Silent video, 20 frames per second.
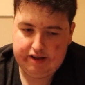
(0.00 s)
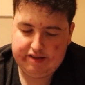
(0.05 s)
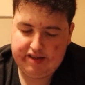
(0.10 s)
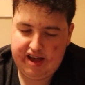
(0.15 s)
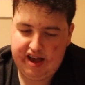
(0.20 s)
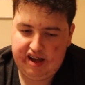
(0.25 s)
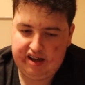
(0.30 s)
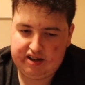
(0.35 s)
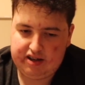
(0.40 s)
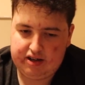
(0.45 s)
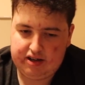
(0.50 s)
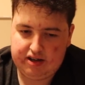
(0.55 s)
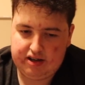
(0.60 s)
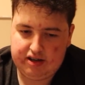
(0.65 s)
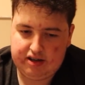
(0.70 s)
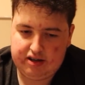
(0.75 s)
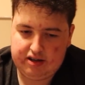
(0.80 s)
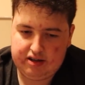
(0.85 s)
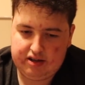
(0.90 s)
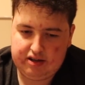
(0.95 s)

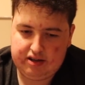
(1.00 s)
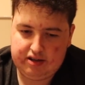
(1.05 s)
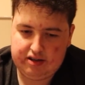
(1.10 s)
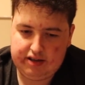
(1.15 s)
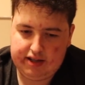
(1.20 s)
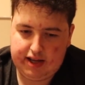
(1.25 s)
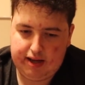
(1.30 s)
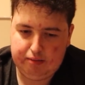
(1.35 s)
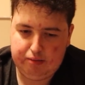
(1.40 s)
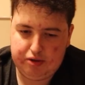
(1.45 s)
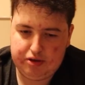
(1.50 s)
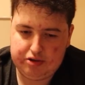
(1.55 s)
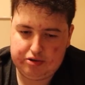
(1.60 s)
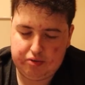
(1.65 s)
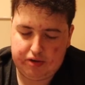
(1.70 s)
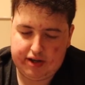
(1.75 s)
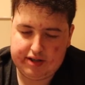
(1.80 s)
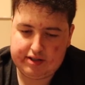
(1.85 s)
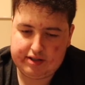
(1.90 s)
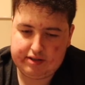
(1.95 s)
Gumbler
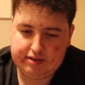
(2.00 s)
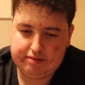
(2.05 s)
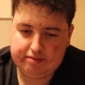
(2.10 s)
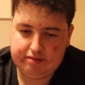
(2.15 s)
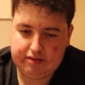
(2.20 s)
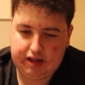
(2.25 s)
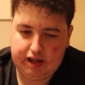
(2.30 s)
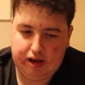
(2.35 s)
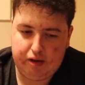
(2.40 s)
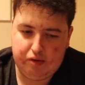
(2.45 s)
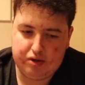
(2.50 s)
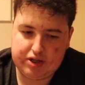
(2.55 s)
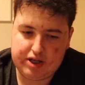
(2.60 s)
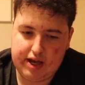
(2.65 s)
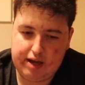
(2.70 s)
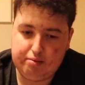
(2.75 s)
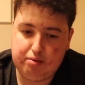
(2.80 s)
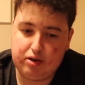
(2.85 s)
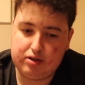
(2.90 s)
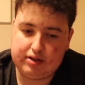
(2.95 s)
twice. It was
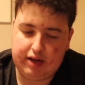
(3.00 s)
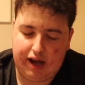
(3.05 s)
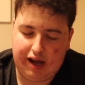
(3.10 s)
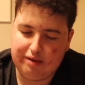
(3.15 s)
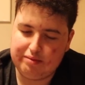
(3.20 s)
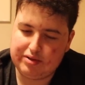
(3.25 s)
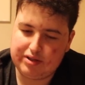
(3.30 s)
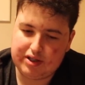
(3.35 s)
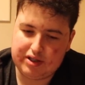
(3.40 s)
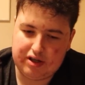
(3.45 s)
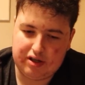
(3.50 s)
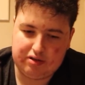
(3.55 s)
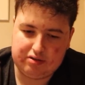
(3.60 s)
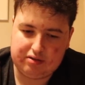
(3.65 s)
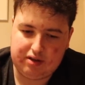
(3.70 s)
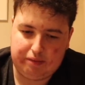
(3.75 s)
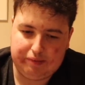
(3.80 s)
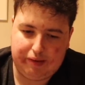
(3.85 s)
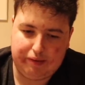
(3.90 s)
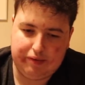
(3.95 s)
good both times.
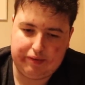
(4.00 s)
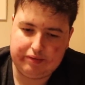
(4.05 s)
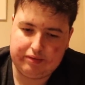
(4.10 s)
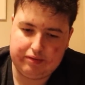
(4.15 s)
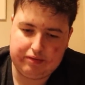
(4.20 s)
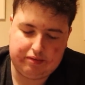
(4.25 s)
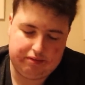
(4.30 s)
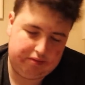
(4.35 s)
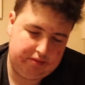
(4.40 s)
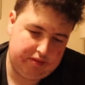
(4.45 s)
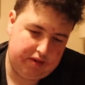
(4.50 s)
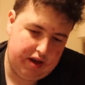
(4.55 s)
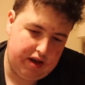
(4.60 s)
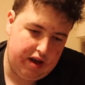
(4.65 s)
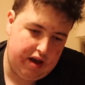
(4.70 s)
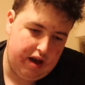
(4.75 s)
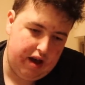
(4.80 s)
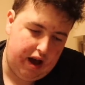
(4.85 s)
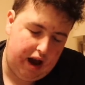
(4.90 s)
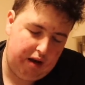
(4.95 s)
So I mean,
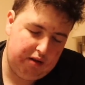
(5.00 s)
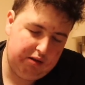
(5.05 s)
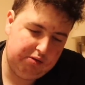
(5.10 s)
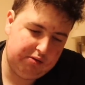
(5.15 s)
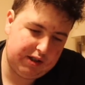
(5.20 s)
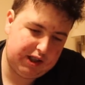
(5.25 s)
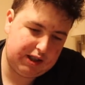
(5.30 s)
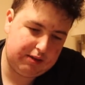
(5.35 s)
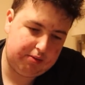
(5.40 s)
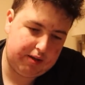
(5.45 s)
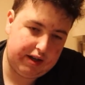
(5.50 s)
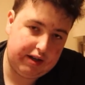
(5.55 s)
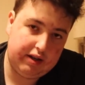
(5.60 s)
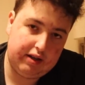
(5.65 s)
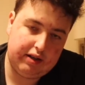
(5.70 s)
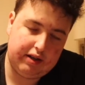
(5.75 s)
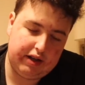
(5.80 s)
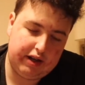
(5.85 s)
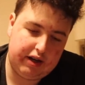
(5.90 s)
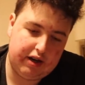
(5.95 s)
I even wanted to play
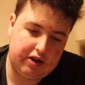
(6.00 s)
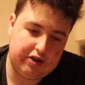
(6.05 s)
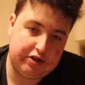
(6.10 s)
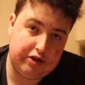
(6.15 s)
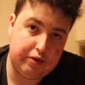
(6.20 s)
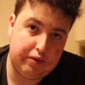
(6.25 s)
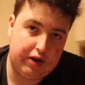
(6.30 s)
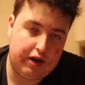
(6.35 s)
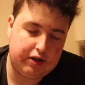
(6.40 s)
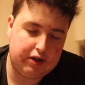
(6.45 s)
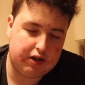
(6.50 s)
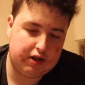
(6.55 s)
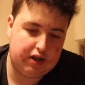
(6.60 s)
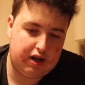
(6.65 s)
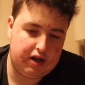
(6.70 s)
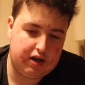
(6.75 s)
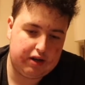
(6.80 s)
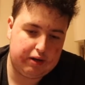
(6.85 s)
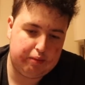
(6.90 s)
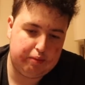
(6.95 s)
Ningirsu and
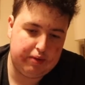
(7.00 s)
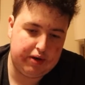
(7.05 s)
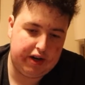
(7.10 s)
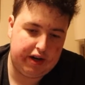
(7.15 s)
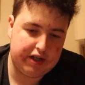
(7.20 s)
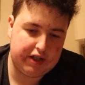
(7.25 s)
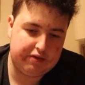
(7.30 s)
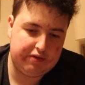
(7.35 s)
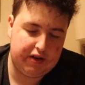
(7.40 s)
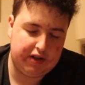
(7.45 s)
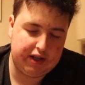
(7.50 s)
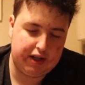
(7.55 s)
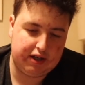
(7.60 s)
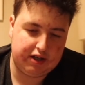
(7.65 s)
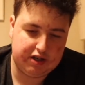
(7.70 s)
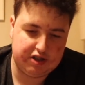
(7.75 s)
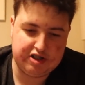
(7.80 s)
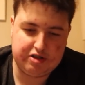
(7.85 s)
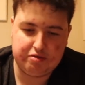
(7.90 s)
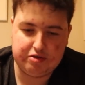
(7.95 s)
Underclock, but I just felt like
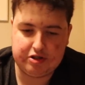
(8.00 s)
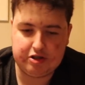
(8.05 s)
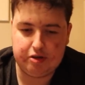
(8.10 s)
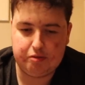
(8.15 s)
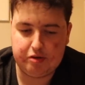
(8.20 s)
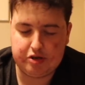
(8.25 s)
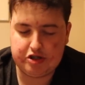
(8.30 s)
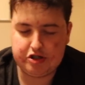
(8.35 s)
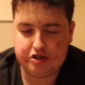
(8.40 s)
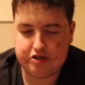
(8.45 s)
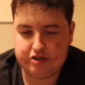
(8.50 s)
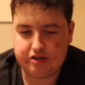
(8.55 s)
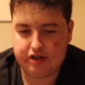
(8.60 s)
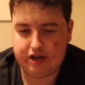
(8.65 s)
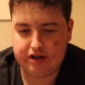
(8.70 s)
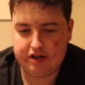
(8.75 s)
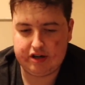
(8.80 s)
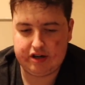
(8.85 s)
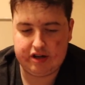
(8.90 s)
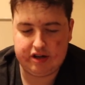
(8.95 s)
because there was so much
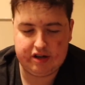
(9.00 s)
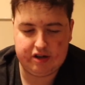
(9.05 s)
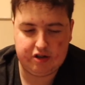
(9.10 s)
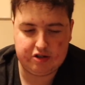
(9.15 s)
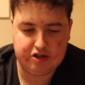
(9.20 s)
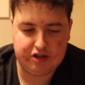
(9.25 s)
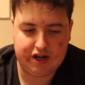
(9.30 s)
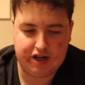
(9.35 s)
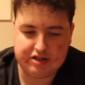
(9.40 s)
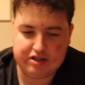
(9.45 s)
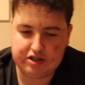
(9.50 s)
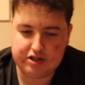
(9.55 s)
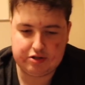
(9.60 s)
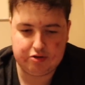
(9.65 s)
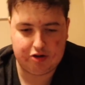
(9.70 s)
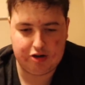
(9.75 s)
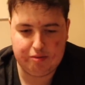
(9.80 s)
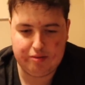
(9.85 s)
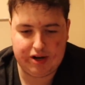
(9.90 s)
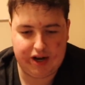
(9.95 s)
Ultra Guys this
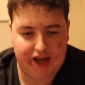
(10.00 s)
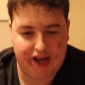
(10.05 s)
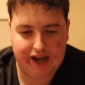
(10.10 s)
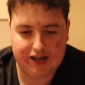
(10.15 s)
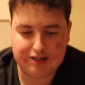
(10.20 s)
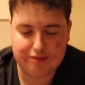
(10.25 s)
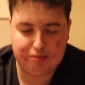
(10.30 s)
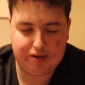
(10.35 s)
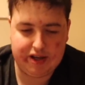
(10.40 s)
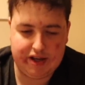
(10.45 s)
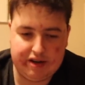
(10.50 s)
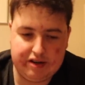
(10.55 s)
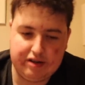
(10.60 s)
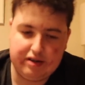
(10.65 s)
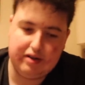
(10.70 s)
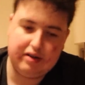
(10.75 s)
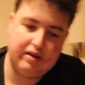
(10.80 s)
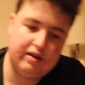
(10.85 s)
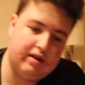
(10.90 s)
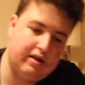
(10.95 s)
tournament, I had to play it.
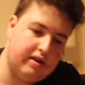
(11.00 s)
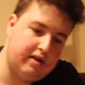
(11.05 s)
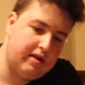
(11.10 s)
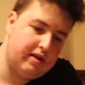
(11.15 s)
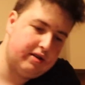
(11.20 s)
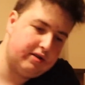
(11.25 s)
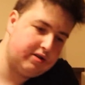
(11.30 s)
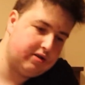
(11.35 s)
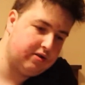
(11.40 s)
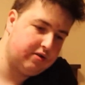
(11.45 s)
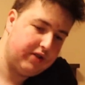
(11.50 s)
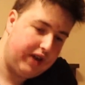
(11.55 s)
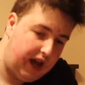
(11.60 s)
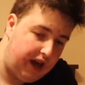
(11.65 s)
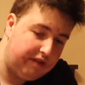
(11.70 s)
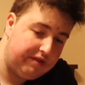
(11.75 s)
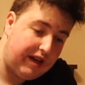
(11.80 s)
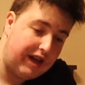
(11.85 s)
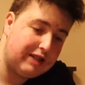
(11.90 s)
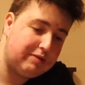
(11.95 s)
So
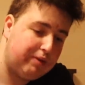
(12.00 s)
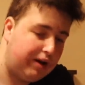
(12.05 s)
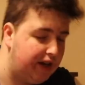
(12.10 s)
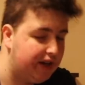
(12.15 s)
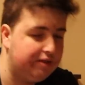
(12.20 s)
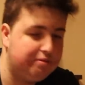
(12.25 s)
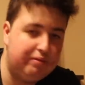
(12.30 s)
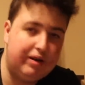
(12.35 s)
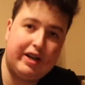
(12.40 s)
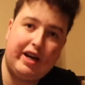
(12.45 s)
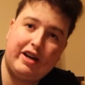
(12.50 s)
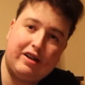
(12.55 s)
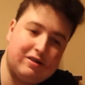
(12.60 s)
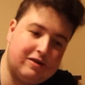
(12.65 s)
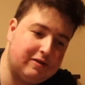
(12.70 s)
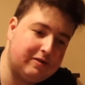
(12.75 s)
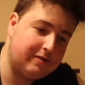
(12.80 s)
yeah, that's my deck.